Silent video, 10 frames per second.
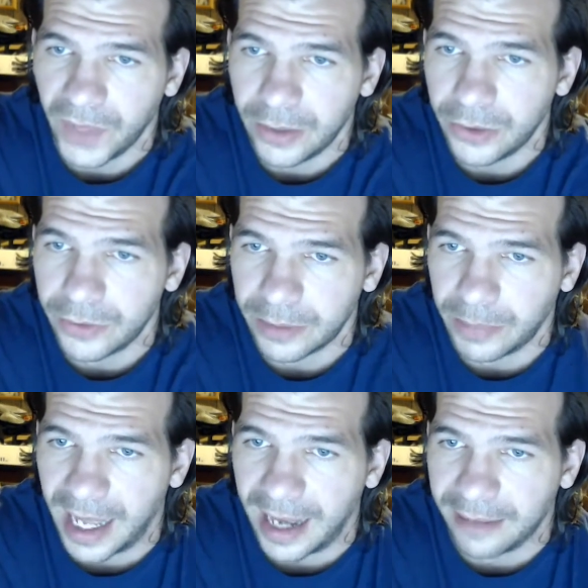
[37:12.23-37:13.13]
do some
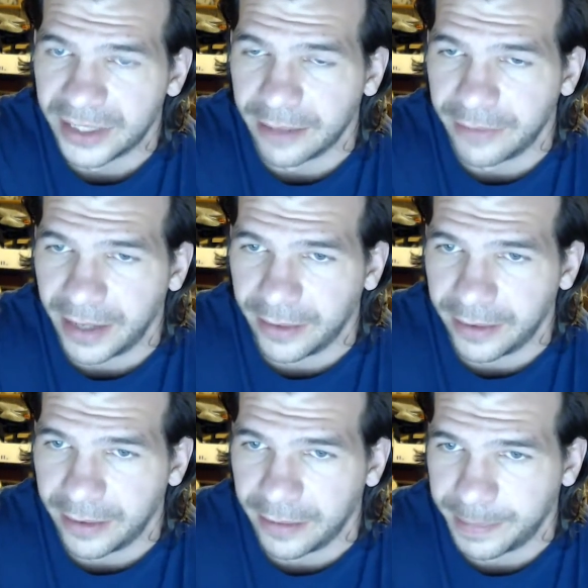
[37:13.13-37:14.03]
live stuff out
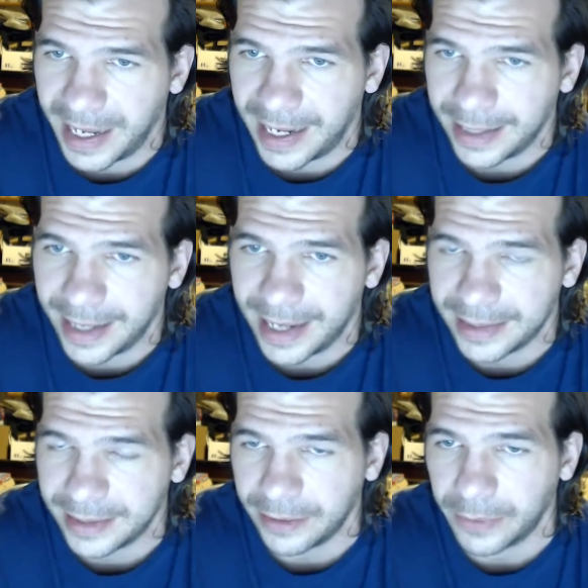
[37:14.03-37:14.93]
there,
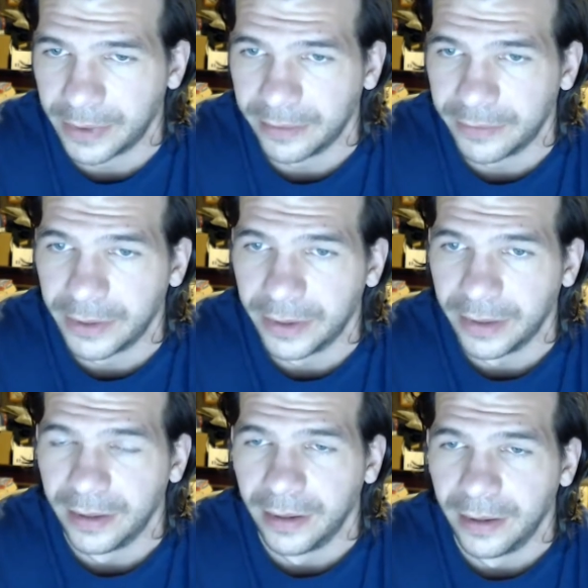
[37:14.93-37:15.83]
podcasting or whatever.
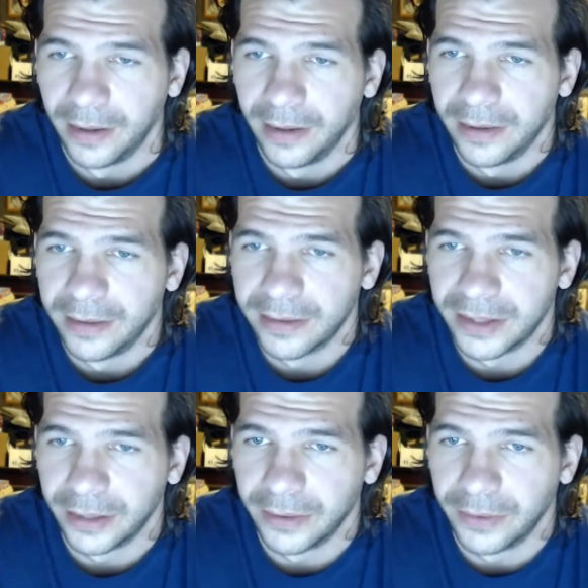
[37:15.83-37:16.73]

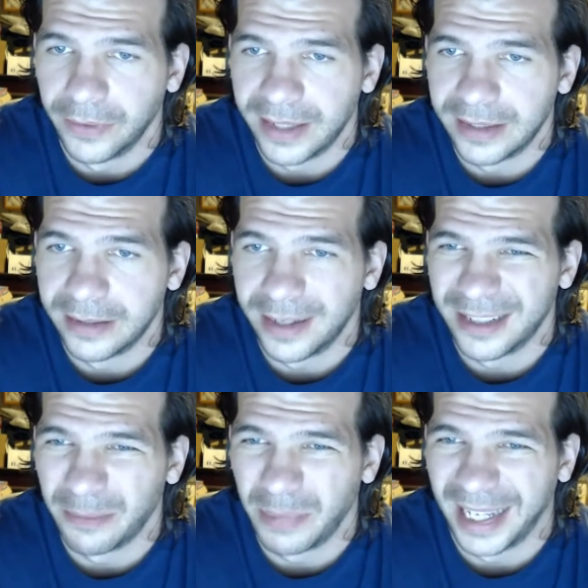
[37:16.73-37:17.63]
So that's
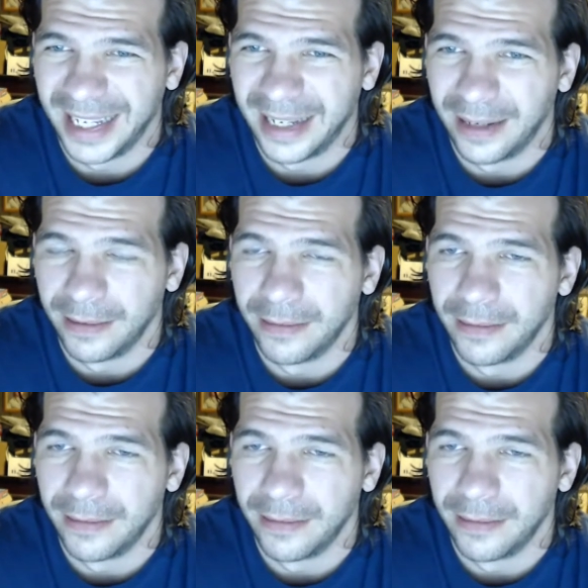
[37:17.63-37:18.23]
a plan.